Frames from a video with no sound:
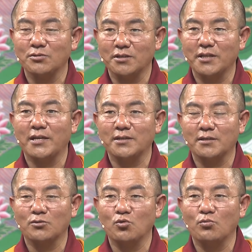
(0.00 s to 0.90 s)
of water
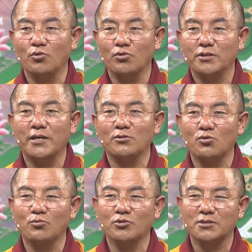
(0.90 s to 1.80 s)
called
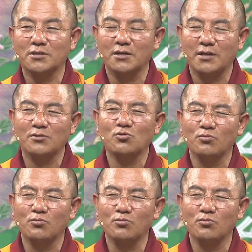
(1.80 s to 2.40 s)
Tara. So